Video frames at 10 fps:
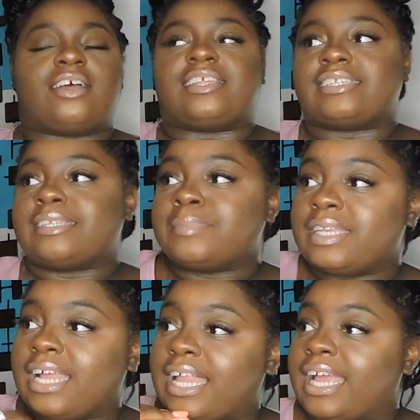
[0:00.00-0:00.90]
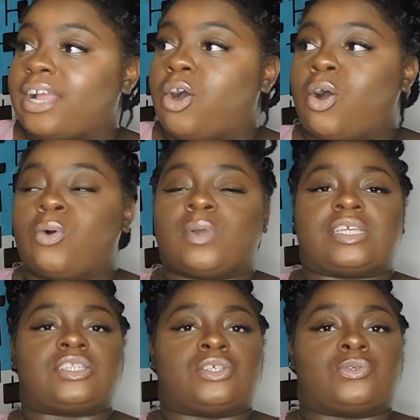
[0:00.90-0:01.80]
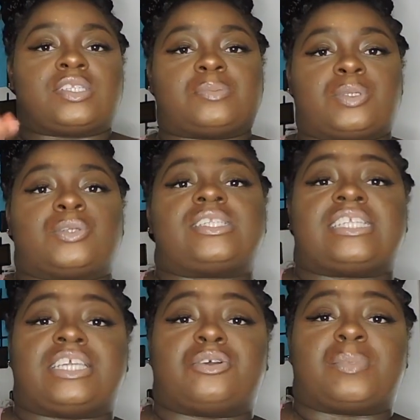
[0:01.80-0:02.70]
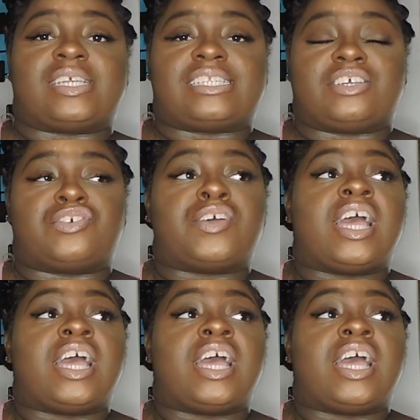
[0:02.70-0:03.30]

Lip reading: that's something I like always do, is spill the tea on myself.